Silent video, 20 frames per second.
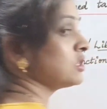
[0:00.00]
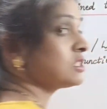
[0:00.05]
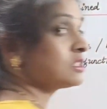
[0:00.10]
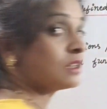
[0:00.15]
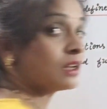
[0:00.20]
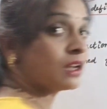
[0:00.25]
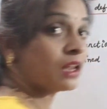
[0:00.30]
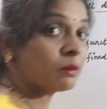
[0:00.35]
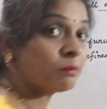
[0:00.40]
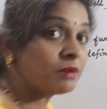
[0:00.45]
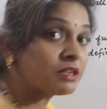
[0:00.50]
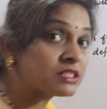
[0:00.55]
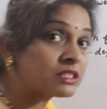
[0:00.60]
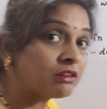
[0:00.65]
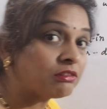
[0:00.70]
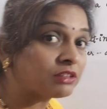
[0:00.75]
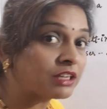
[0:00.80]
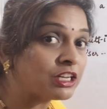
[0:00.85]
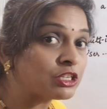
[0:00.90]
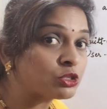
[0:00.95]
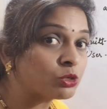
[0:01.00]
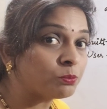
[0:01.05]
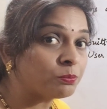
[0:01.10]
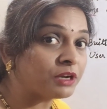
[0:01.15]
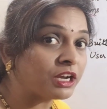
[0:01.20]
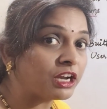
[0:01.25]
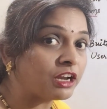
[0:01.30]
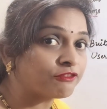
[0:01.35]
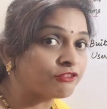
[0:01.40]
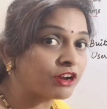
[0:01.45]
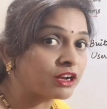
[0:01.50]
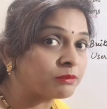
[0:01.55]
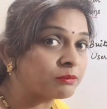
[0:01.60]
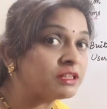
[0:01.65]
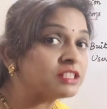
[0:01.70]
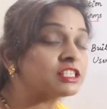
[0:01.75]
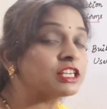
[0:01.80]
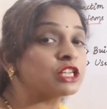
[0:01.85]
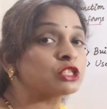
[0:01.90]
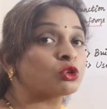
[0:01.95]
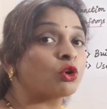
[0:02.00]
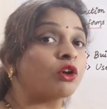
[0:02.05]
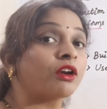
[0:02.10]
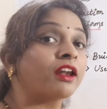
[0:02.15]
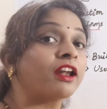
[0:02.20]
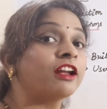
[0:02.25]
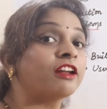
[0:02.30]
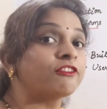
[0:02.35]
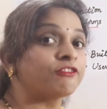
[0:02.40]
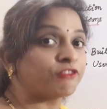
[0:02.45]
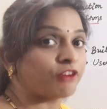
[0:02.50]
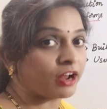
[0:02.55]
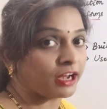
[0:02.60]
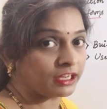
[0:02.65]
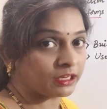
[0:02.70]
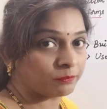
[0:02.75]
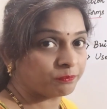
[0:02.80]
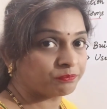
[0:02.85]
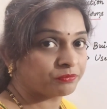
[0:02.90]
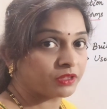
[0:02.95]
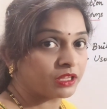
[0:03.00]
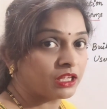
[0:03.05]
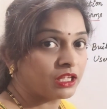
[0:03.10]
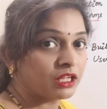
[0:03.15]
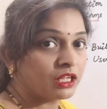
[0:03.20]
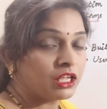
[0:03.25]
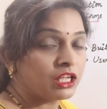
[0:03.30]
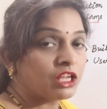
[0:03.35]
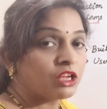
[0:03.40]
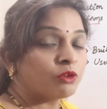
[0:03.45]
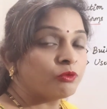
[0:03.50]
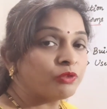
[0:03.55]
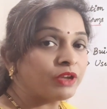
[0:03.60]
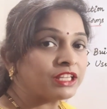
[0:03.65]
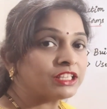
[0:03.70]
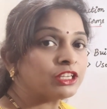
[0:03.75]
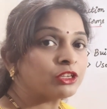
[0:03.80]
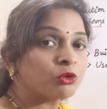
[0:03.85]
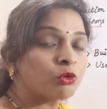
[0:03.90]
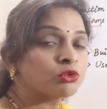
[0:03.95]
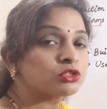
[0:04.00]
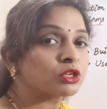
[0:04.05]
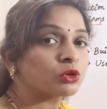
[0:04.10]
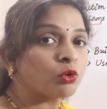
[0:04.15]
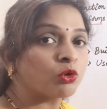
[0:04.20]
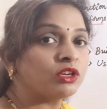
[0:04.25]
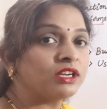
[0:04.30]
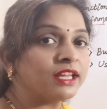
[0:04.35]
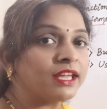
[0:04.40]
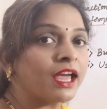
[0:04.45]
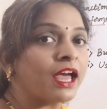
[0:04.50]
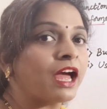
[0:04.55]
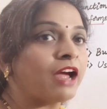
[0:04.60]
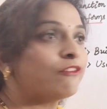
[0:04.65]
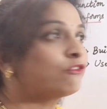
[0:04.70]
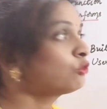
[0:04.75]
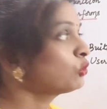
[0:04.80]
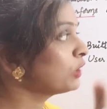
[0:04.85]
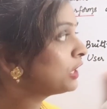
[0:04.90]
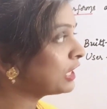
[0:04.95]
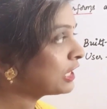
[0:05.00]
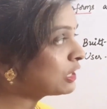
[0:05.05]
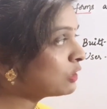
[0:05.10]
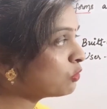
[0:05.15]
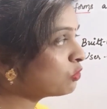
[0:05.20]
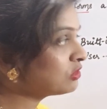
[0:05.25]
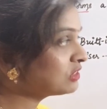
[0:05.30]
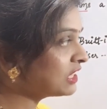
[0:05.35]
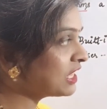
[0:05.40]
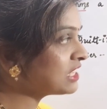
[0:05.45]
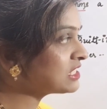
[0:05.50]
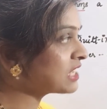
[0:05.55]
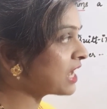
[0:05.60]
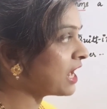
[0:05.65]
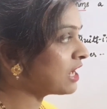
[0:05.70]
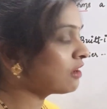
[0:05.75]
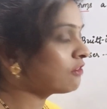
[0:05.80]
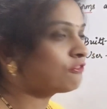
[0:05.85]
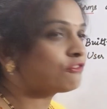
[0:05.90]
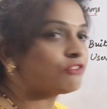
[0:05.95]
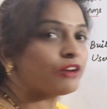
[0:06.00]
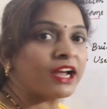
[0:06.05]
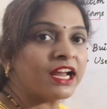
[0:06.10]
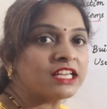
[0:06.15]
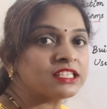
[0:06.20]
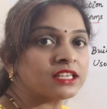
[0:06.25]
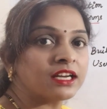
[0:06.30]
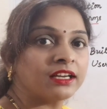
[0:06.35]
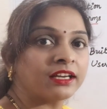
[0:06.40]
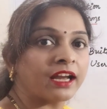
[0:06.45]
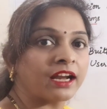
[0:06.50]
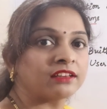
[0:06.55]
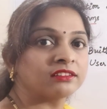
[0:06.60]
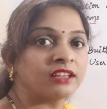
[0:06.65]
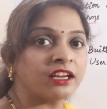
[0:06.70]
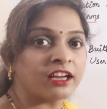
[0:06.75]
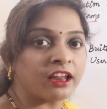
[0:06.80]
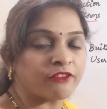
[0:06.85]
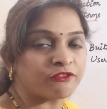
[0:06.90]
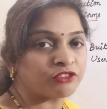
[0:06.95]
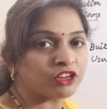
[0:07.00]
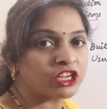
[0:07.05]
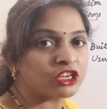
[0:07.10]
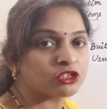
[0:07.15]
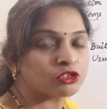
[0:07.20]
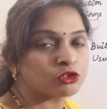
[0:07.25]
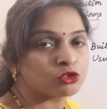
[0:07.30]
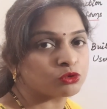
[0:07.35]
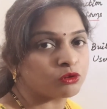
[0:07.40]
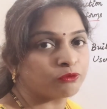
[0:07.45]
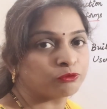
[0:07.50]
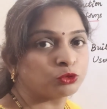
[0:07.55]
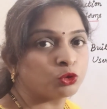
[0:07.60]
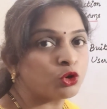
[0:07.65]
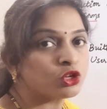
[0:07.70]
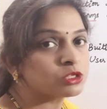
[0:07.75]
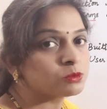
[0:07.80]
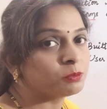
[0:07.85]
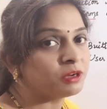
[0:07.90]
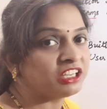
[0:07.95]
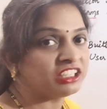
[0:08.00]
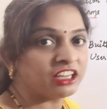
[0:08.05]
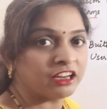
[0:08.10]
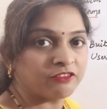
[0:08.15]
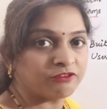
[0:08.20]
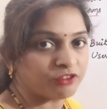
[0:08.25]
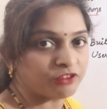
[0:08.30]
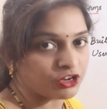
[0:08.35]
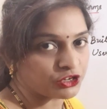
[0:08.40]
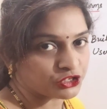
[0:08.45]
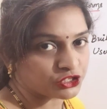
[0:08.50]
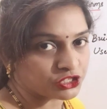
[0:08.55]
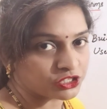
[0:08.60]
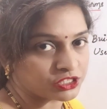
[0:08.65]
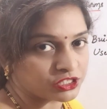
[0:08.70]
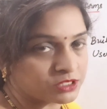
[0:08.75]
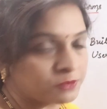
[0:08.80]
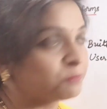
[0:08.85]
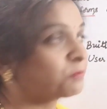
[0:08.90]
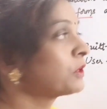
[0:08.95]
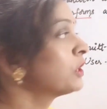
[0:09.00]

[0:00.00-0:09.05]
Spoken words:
The name itself tells you predefined means it is already defined. We, the user, only have to include these header files and get the definitions of those built-in functions.